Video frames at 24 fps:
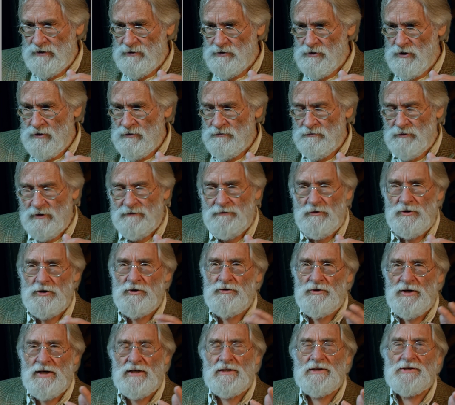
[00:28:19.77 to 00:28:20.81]
So if you
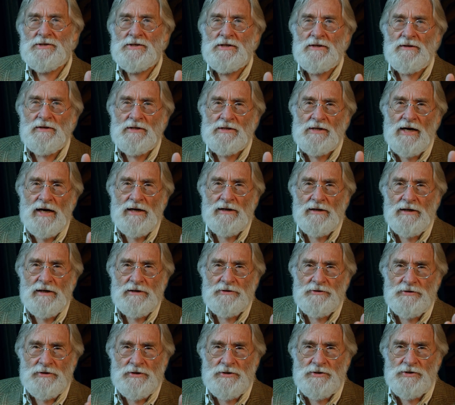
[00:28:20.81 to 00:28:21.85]
need to see these
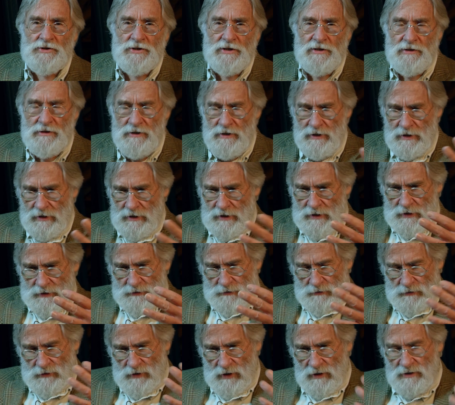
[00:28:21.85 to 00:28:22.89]
highlights to see
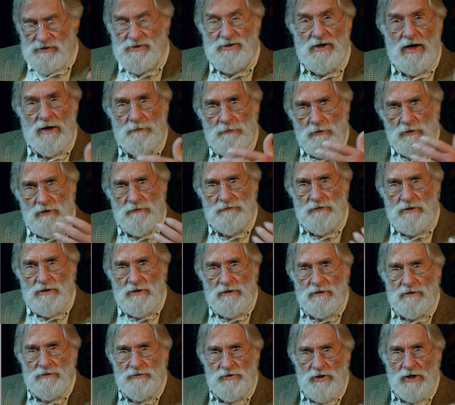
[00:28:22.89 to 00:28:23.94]
the ensemble of
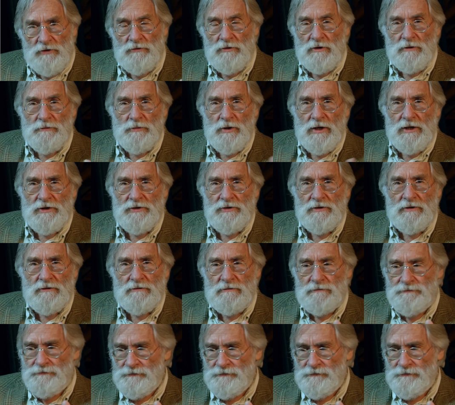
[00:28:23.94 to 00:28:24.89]
the general impression.